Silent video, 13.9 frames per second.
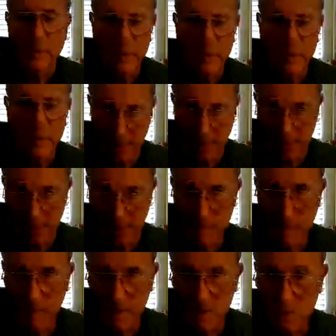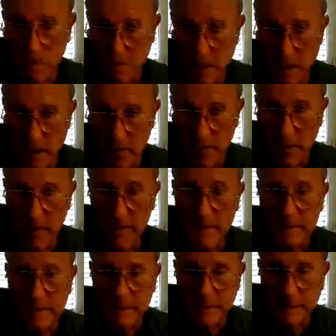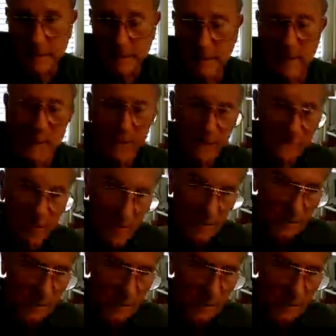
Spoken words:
A means without, right? Vascular